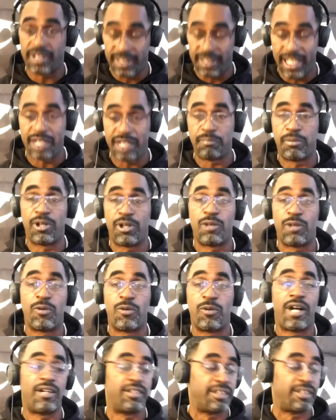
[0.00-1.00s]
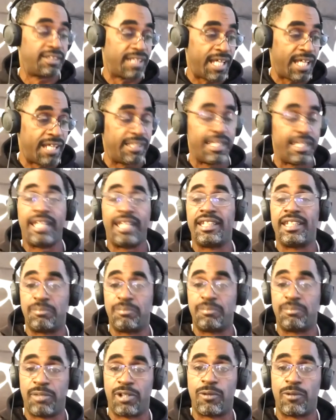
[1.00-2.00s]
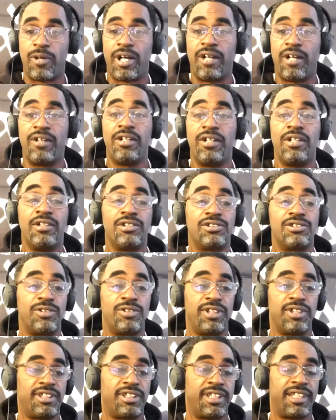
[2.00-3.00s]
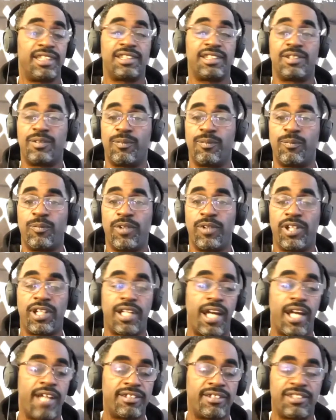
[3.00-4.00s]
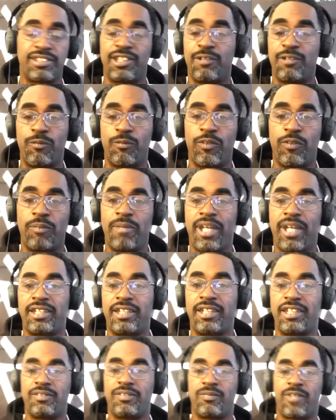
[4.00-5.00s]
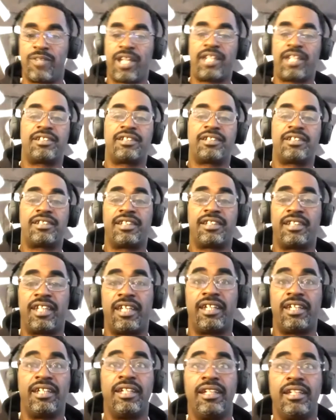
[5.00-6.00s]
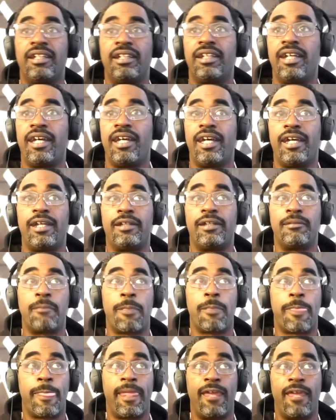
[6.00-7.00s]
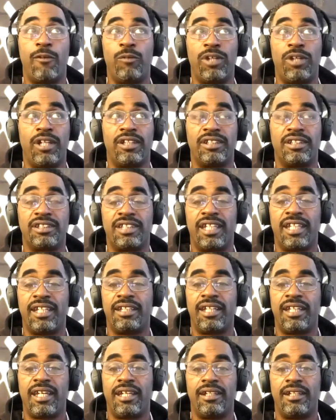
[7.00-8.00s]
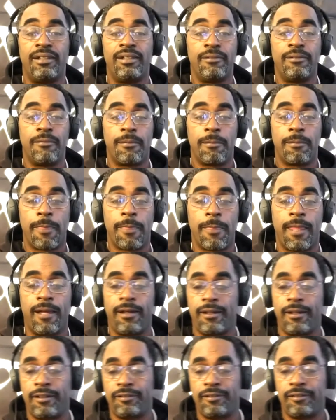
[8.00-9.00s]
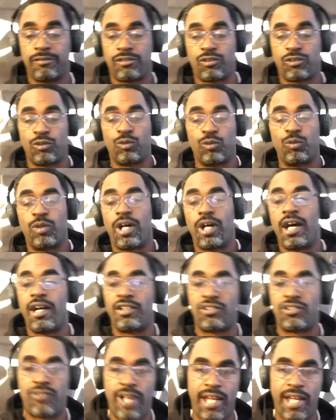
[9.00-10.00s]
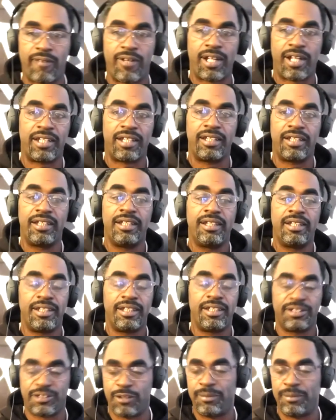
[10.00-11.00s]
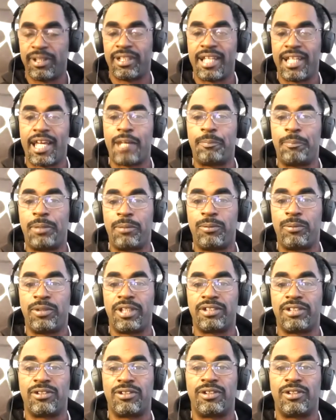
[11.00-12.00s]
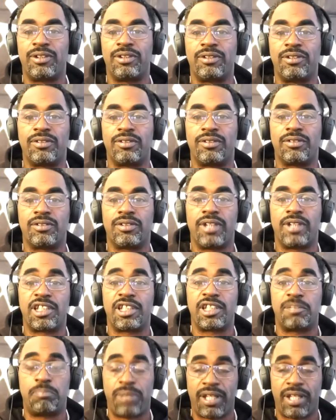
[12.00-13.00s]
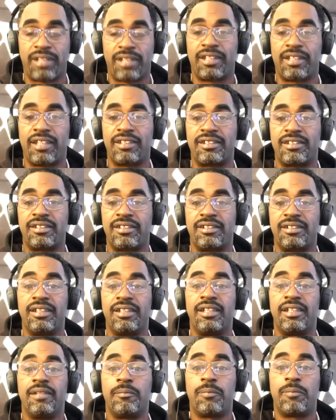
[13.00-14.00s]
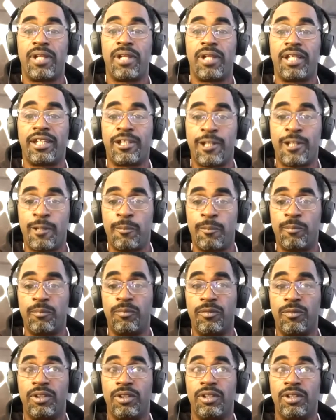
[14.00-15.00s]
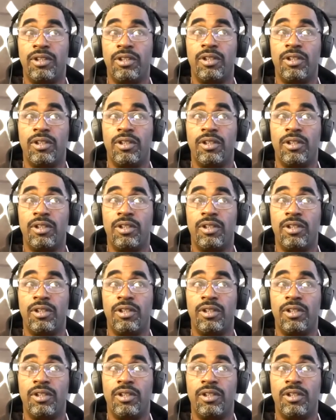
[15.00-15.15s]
today Buck Wild, and not 90s Buck Wild. So these things we're conscious of when we're making these records today, and we understand that through our track record, there's going to be a lot of people that's going to expect us to probably come,